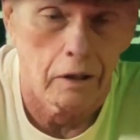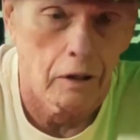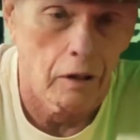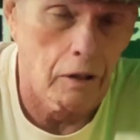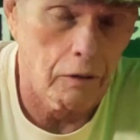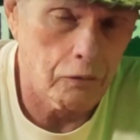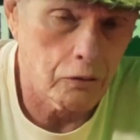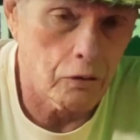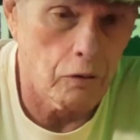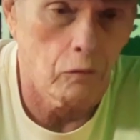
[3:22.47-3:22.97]

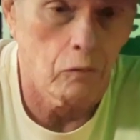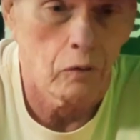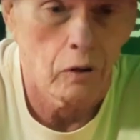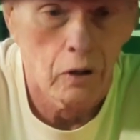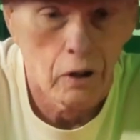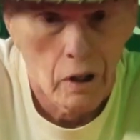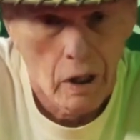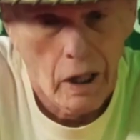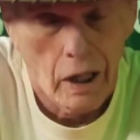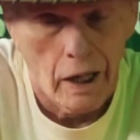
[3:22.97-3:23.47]
So
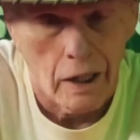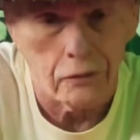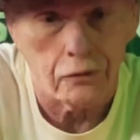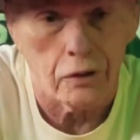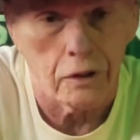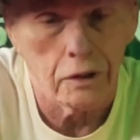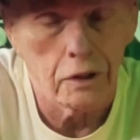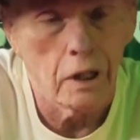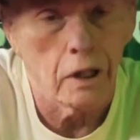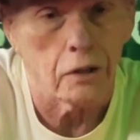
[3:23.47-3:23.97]
I
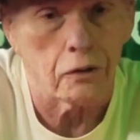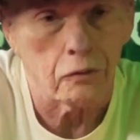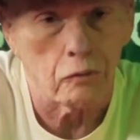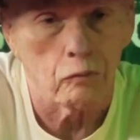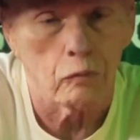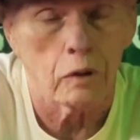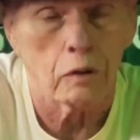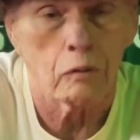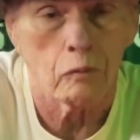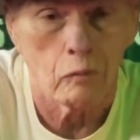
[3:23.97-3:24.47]
said, yes,
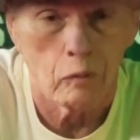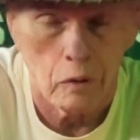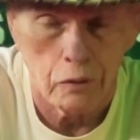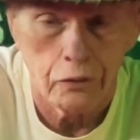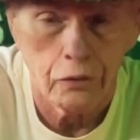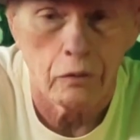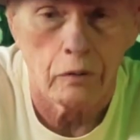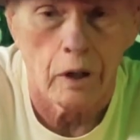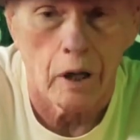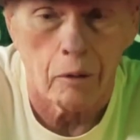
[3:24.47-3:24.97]
we'll
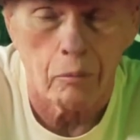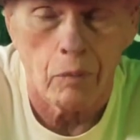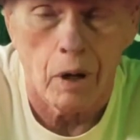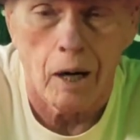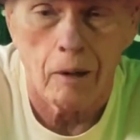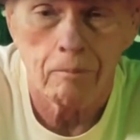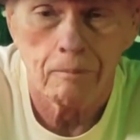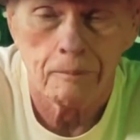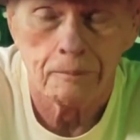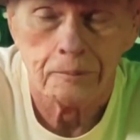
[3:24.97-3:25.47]
do that,
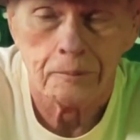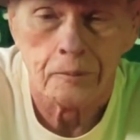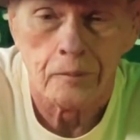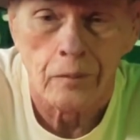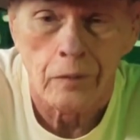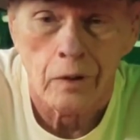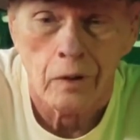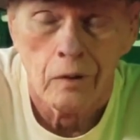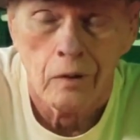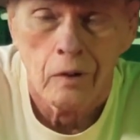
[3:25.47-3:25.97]
Bob.
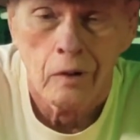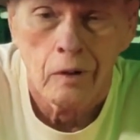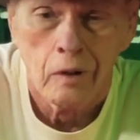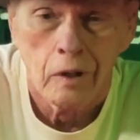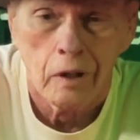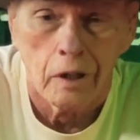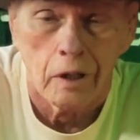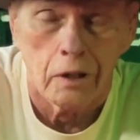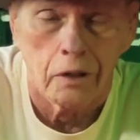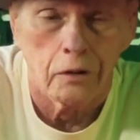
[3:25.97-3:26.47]

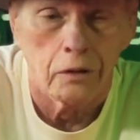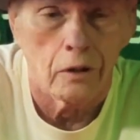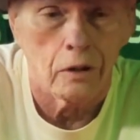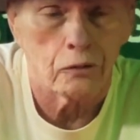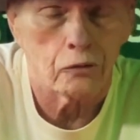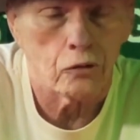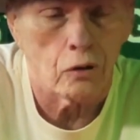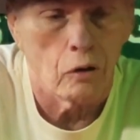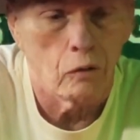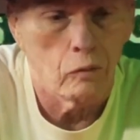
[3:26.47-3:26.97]
And
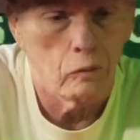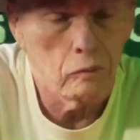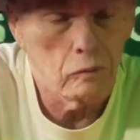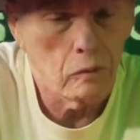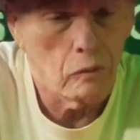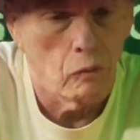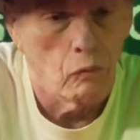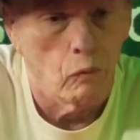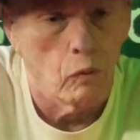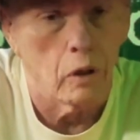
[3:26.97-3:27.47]
so
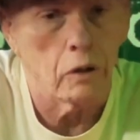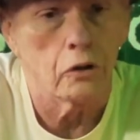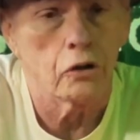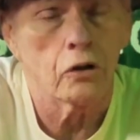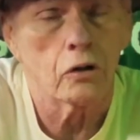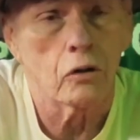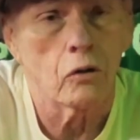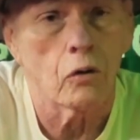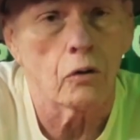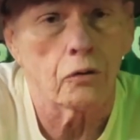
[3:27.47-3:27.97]
what
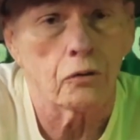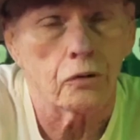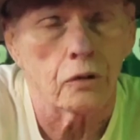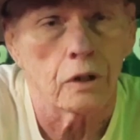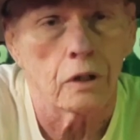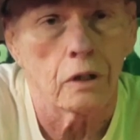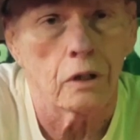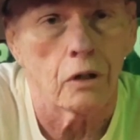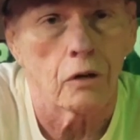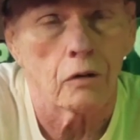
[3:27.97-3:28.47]
you're going to
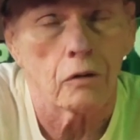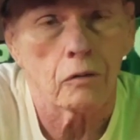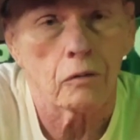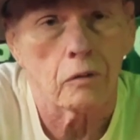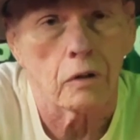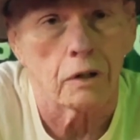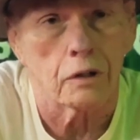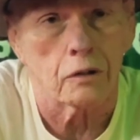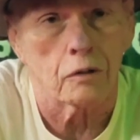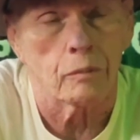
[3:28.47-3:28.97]
see here
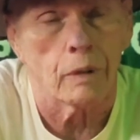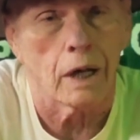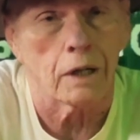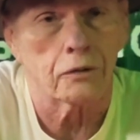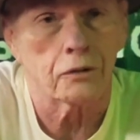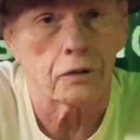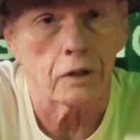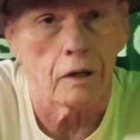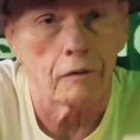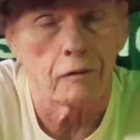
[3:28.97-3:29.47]
is about
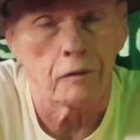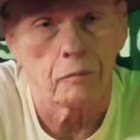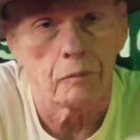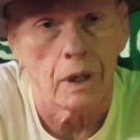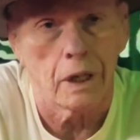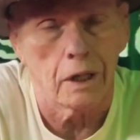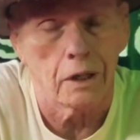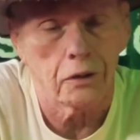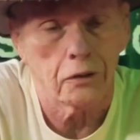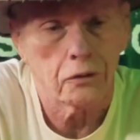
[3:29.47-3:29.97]
7
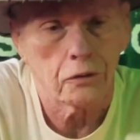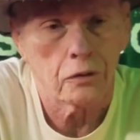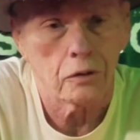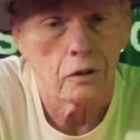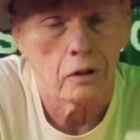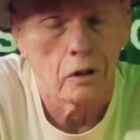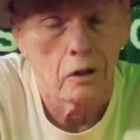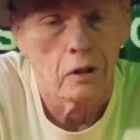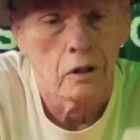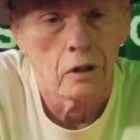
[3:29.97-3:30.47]
minutes
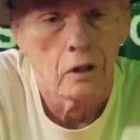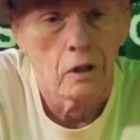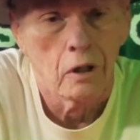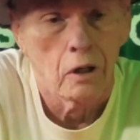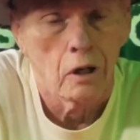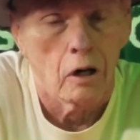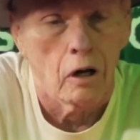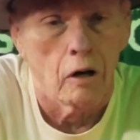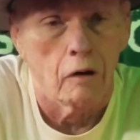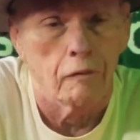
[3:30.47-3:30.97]

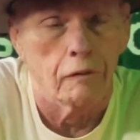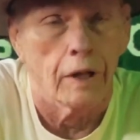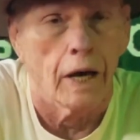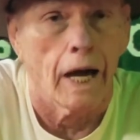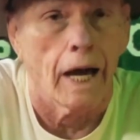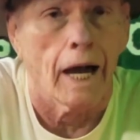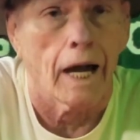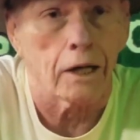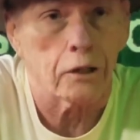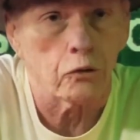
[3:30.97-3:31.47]
of the
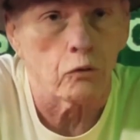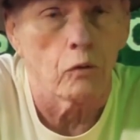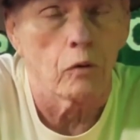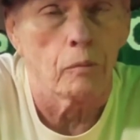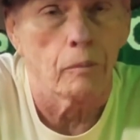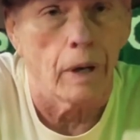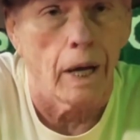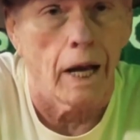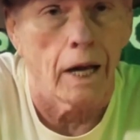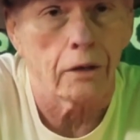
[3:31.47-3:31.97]
actual
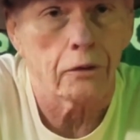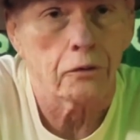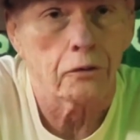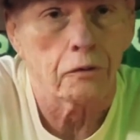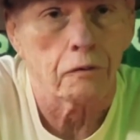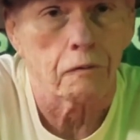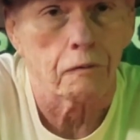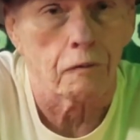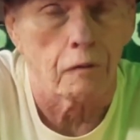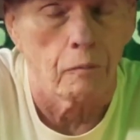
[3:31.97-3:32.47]
match
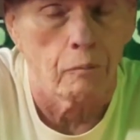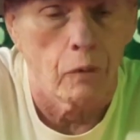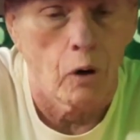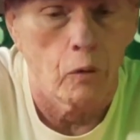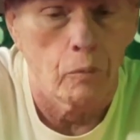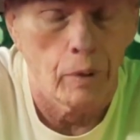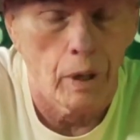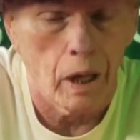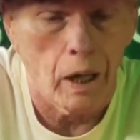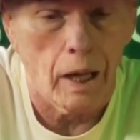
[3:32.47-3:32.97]
from
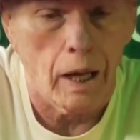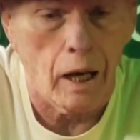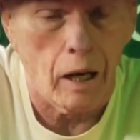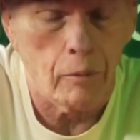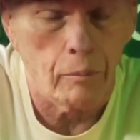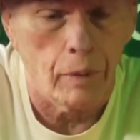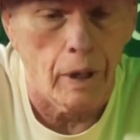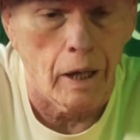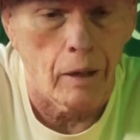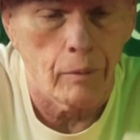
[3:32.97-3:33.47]
Mobile,
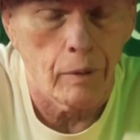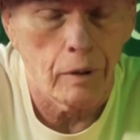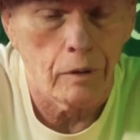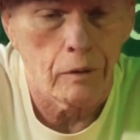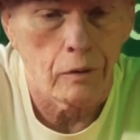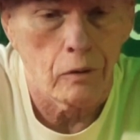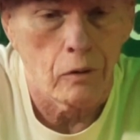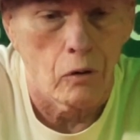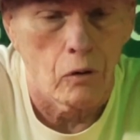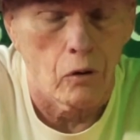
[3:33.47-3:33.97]

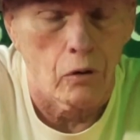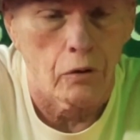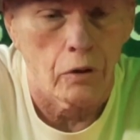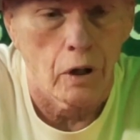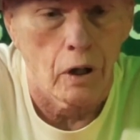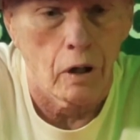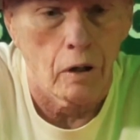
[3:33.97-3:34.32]
Alabama on